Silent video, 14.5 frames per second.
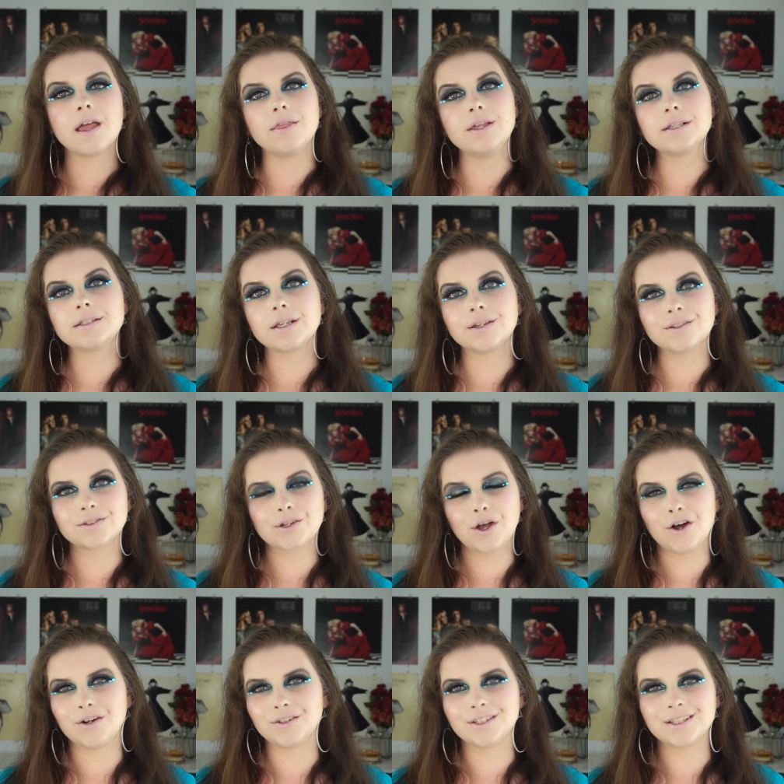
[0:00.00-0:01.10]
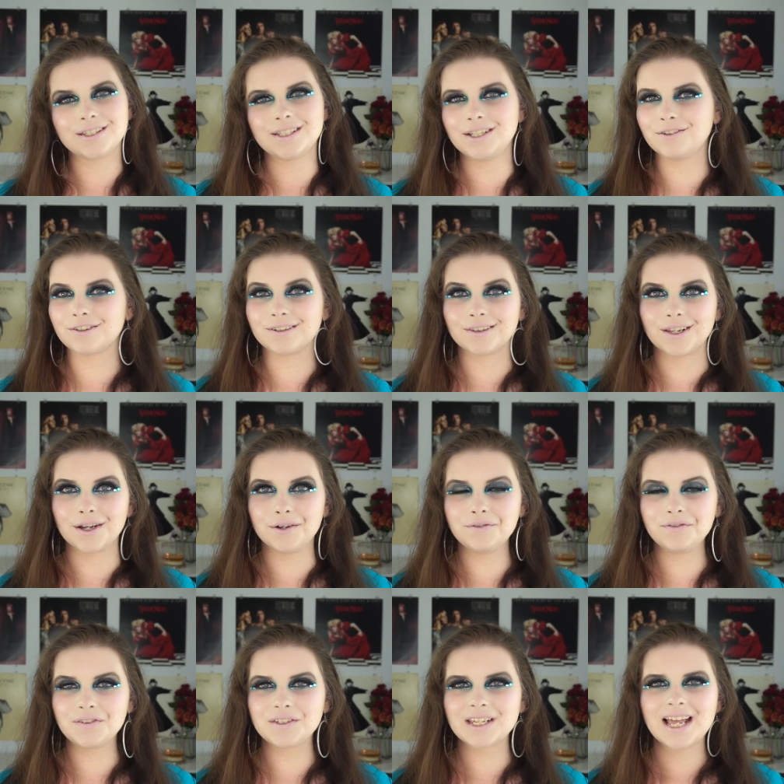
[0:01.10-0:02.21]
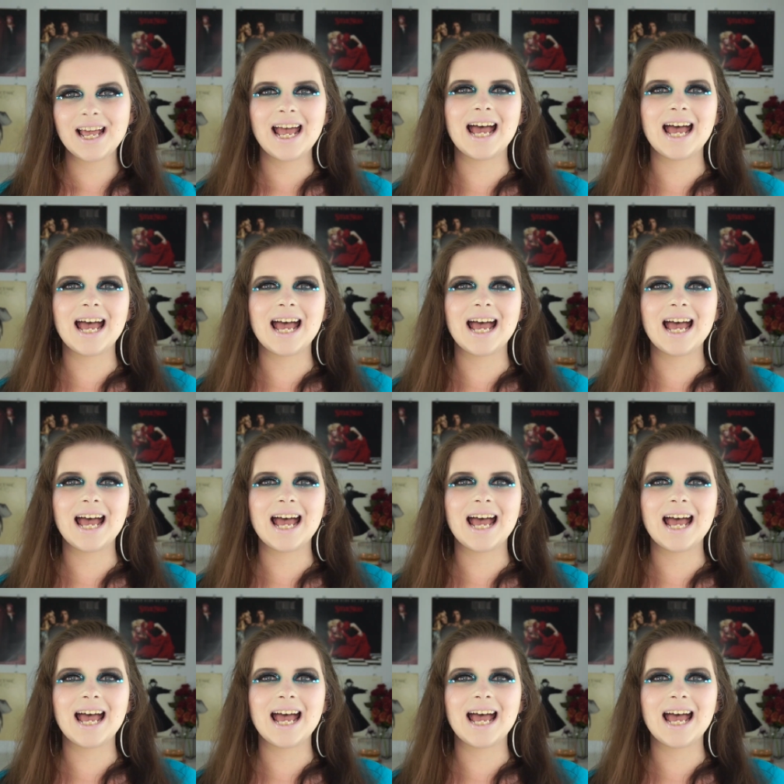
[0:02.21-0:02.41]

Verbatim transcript: This is called Secret Loves